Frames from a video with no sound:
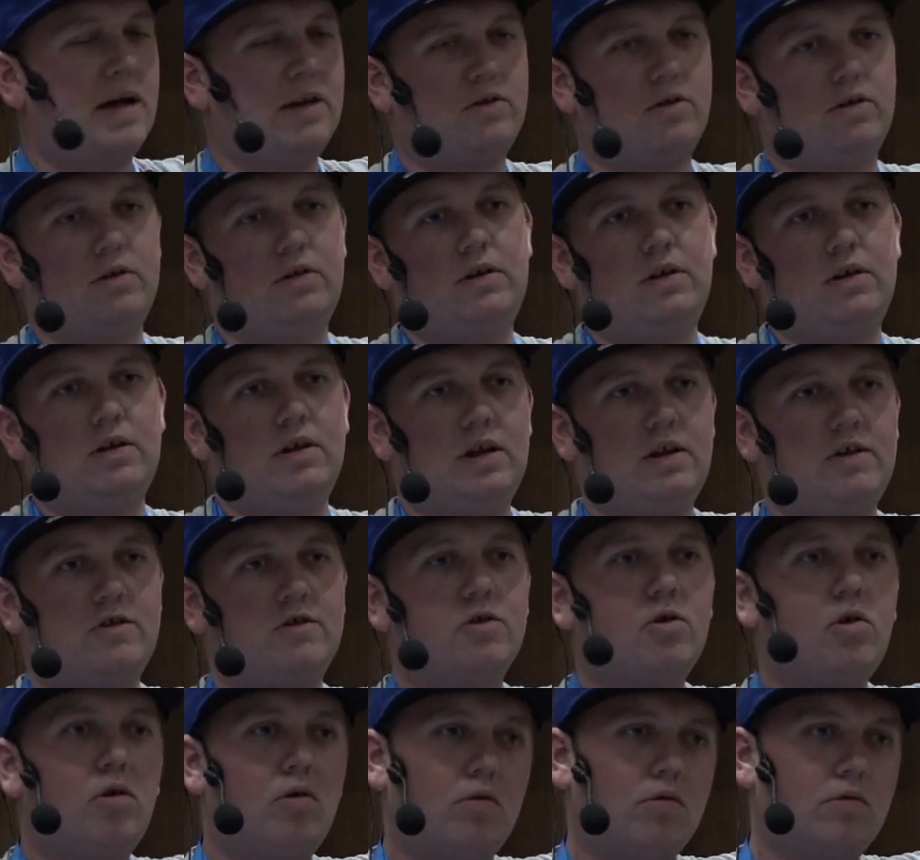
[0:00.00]
method
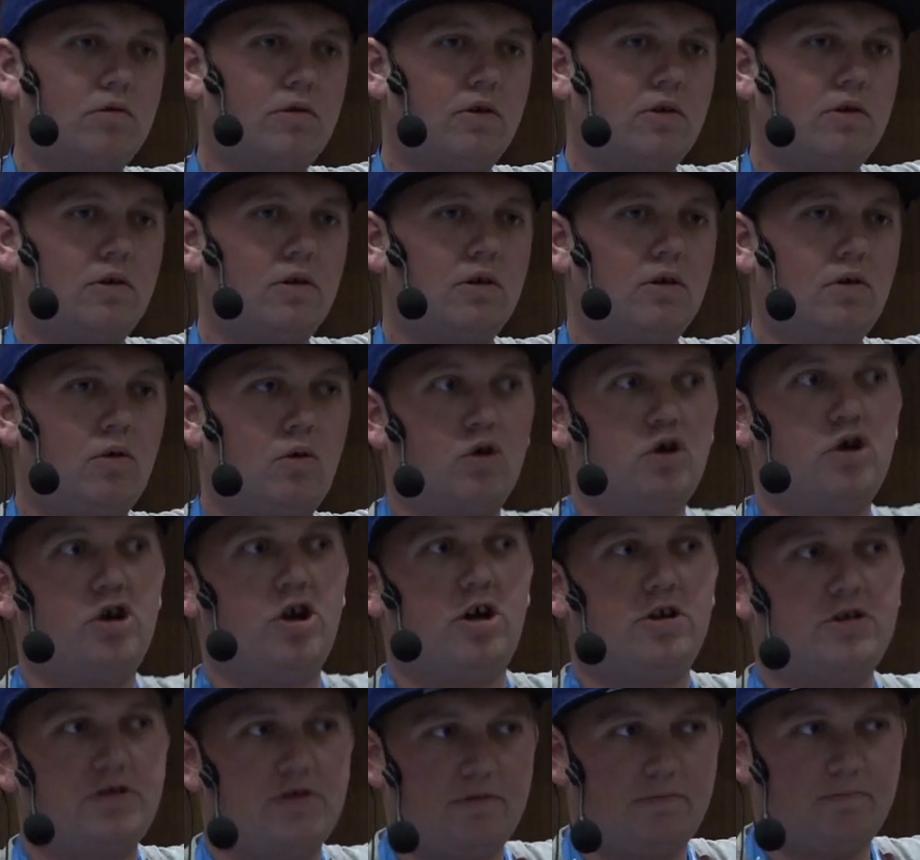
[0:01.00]
is called or
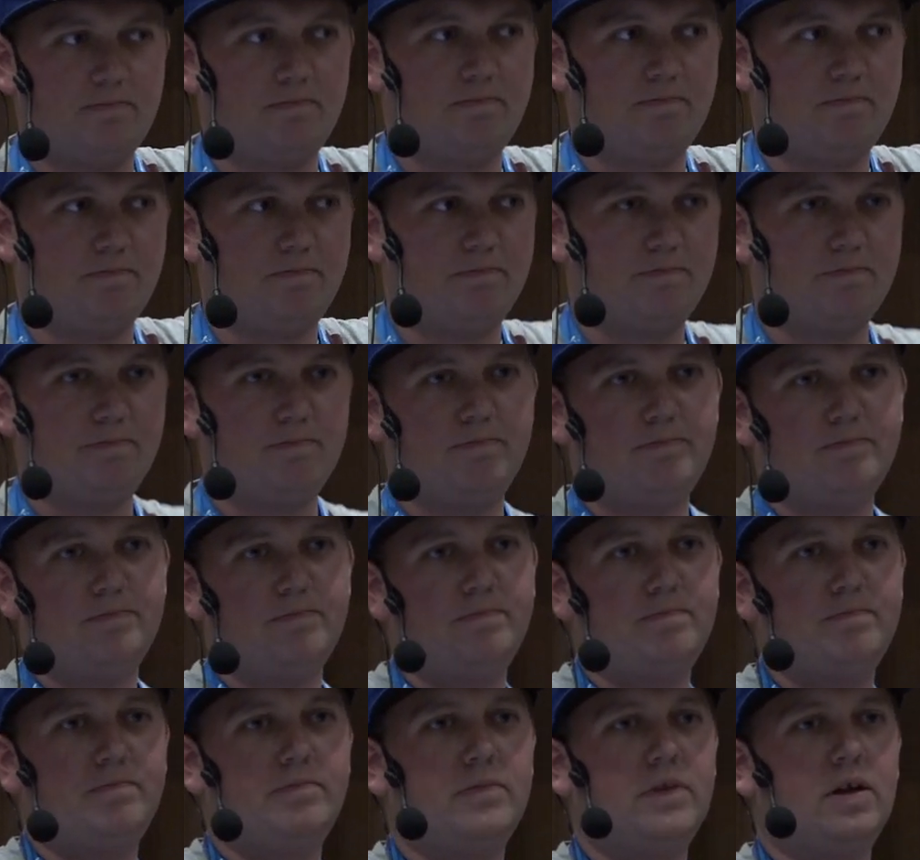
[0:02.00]
not?
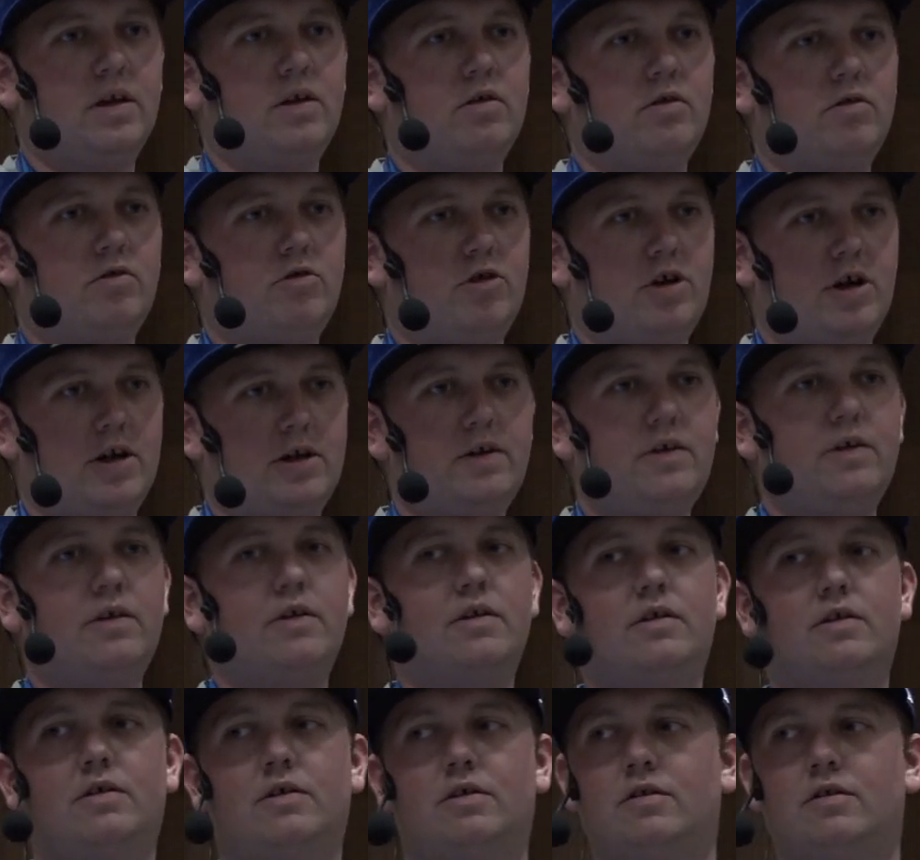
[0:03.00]
Red?